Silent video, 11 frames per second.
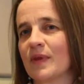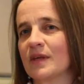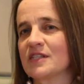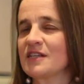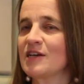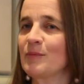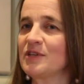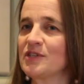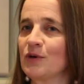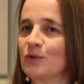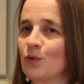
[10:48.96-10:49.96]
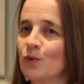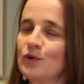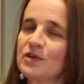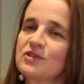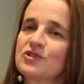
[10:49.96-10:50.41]
set up his own
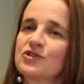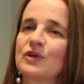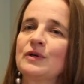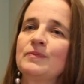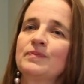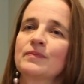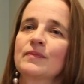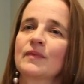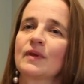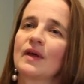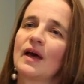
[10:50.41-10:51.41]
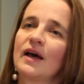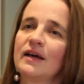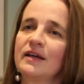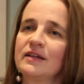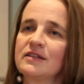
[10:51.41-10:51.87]
orchestra,
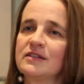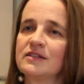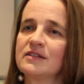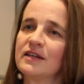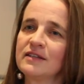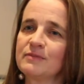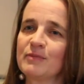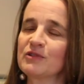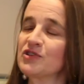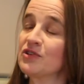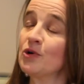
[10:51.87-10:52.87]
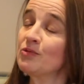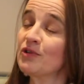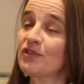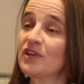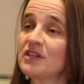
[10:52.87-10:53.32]
he built an
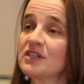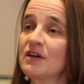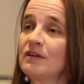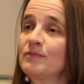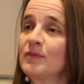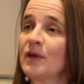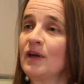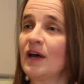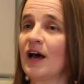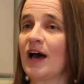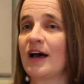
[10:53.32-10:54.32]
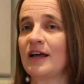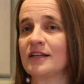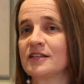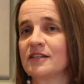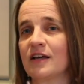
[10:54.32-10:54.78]
opera theatre,
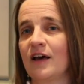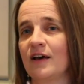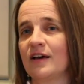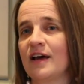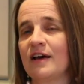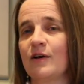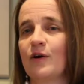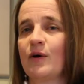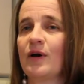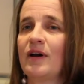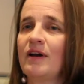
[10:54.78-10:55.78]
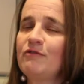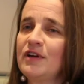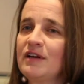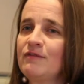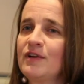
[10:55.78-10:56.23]
and
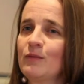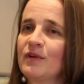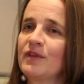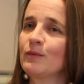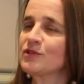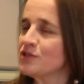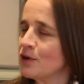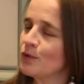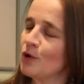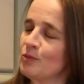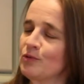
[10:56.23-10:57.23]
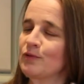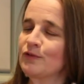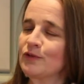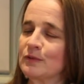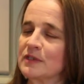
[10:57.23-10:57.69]
every evening when there was no opera
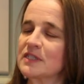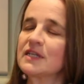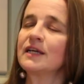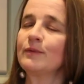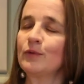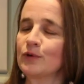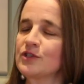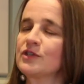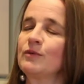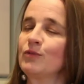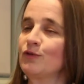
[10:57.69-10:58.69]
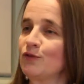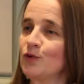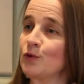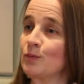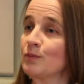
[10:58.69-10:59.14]
performance, he would
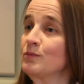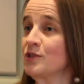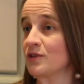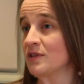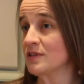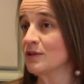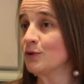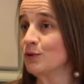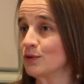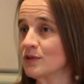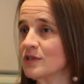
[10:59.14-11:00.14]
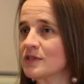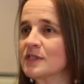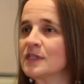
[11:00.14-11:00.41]
perform to his court.